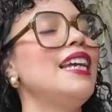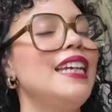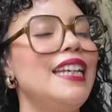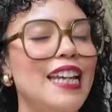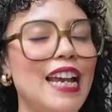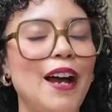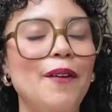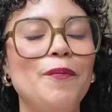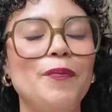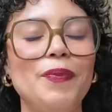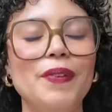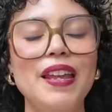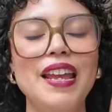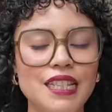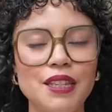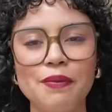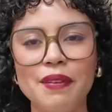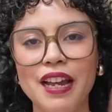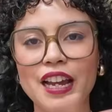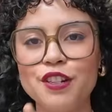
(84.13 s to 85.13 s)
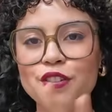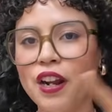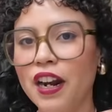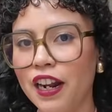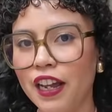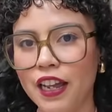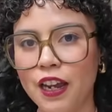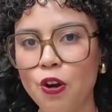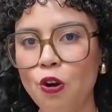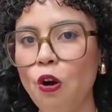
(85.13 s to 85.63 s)
Yeah, and it's something I try
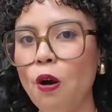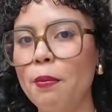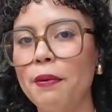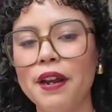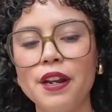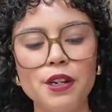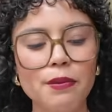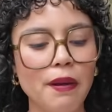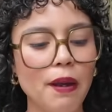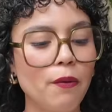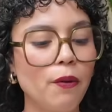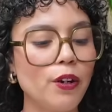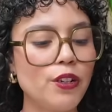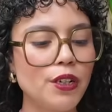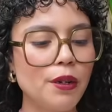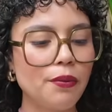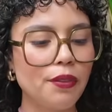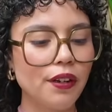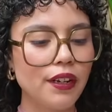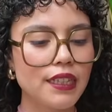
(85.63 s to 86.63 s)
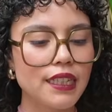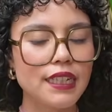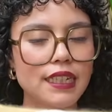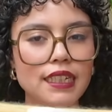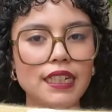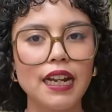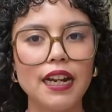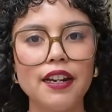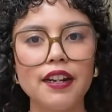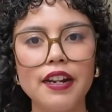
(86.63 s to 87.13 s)
to incorporate into my wardrobe throughout the
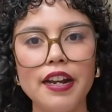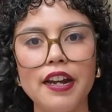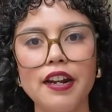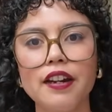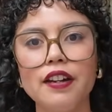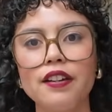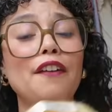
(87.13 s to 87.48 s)
entire year.